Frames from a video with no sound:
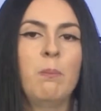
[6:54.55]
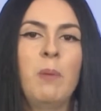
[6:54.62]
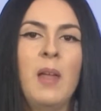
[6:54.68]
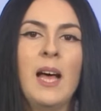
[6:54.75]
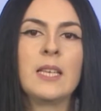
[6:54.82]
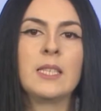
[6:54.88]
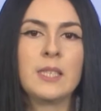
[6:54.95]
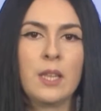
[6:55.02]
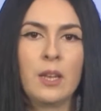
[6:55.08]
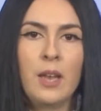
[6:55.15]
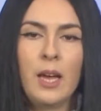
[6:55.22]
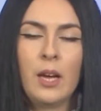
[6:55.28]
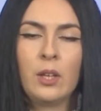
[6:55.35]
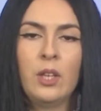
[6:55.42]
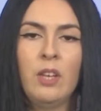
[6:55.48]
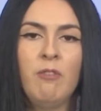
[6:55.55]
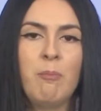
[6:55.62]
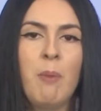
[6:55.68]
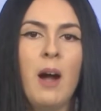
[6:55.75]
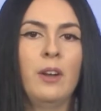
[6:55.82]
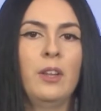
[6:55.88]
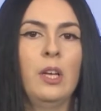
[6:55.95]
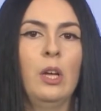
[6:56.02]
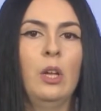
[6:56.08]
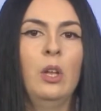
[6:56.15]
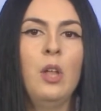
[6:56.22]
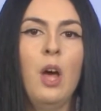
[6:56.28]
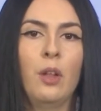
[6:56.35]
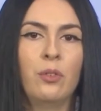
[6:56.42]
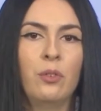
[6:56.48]
plus the negative particle
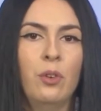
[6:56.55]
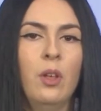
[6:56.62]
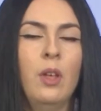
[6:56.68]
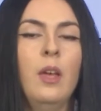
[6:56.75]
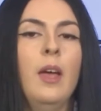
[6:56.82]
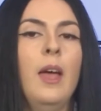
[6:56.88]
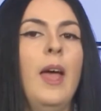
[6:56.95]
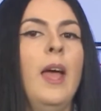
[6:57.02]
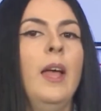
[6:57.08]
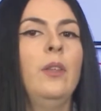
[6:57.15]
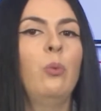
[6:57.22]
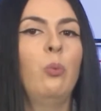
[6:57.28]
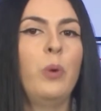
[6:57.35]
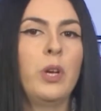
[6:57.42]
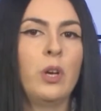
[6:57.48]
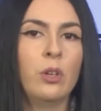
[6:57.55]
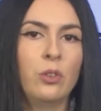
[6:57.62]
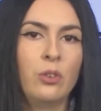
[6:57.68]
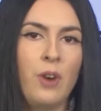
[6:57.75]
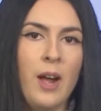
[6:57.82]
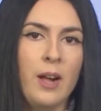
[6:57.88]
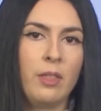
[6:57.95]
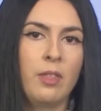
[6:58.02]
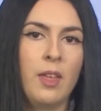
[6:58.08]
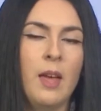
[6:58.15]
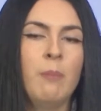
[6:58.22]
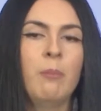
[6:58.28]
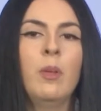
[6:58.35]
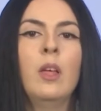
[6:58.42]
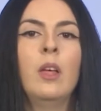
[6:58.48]
not. And we contract them